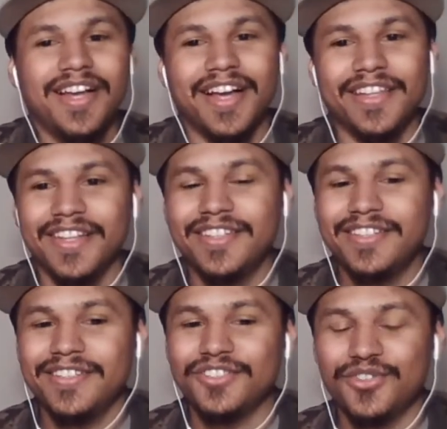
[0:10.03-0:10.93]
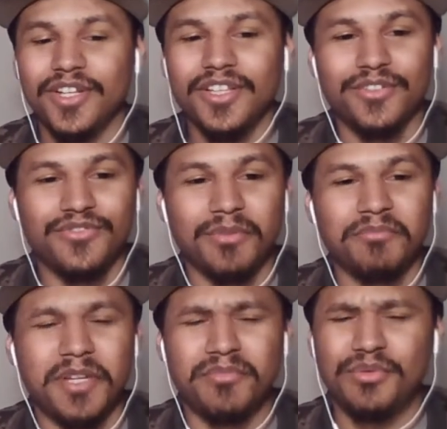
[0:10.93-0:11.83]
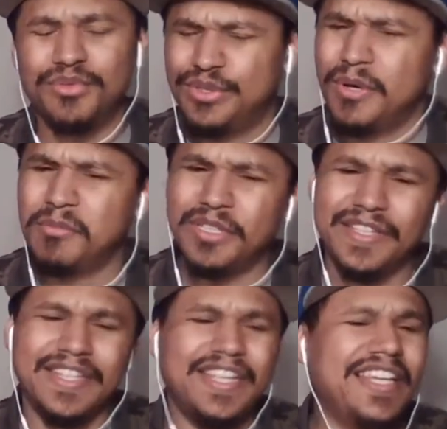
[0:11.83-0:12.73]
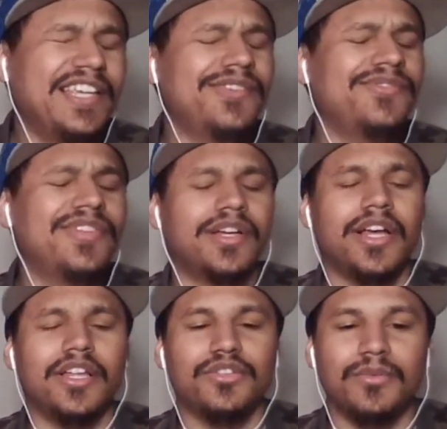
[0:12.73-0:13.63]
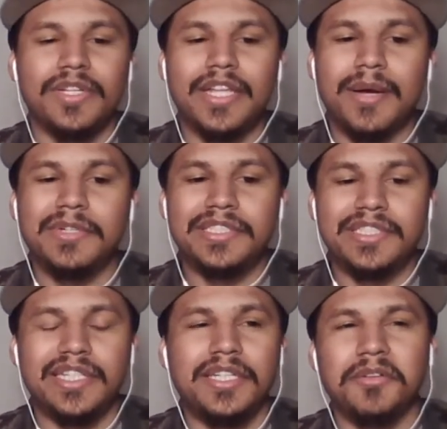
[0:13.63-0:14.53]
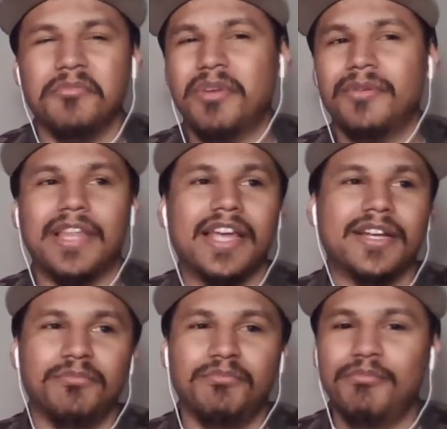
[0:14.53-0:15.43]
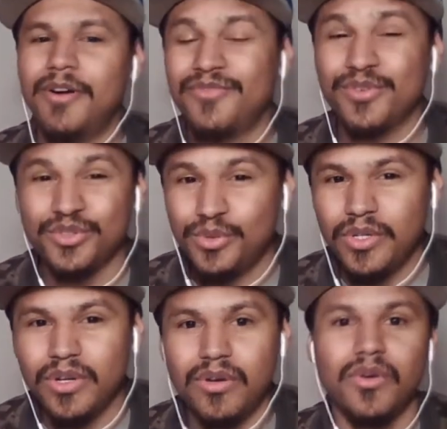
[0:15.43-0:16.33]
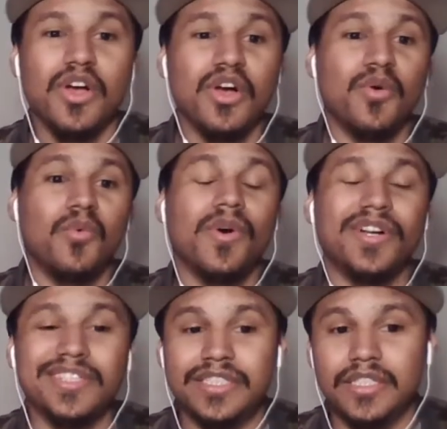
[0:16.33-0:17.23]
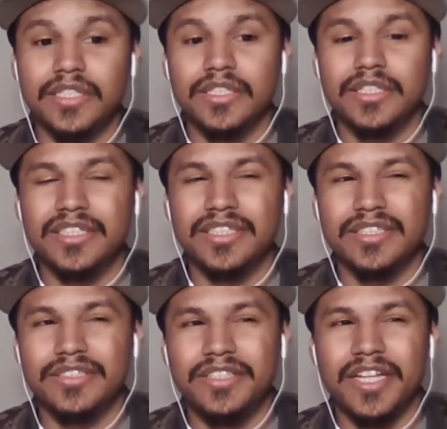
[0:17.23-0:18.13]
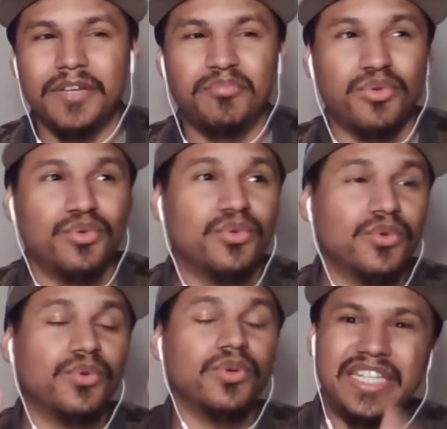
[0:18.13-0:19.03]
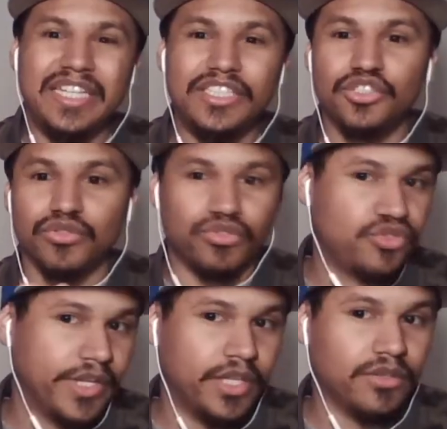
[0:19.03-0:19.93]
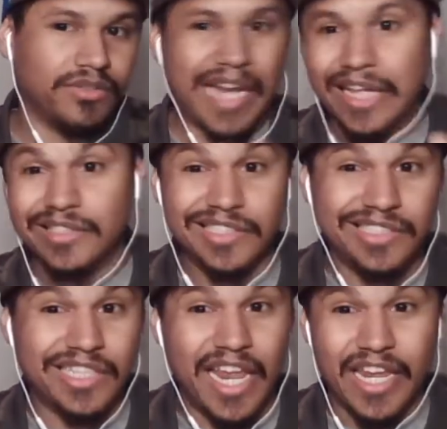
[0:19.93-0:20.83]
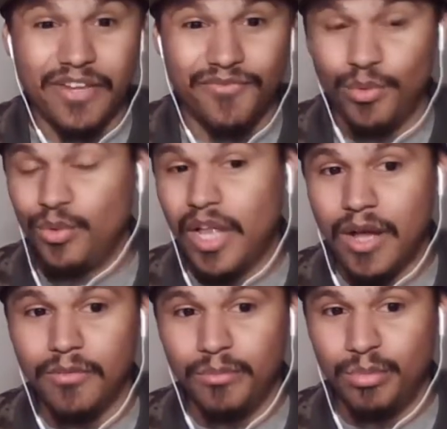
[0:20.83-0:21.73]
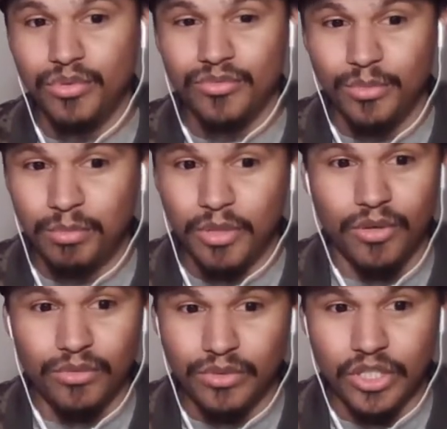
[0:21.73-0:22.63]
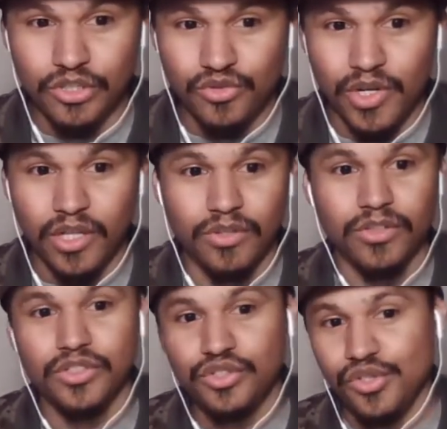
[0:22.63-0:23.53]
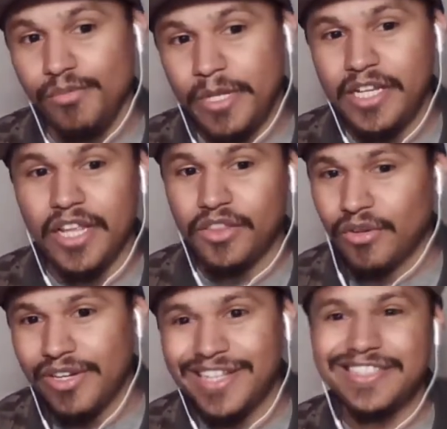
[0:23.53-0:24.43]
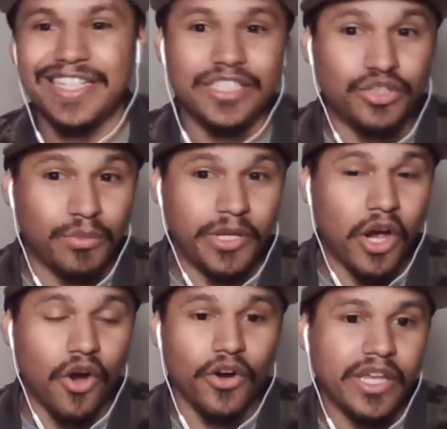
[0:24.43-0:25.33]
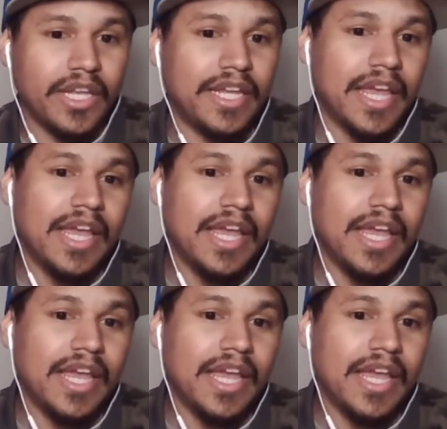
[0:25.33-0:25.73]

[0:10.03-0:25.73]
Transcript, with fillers: another trailer from Deadpool 2. I believe the other one that we seen about like a month or two ago was the Deadpool teaser trailer. Now, this is a full out blown trailer, 2 minute 39 seconds, so we are getting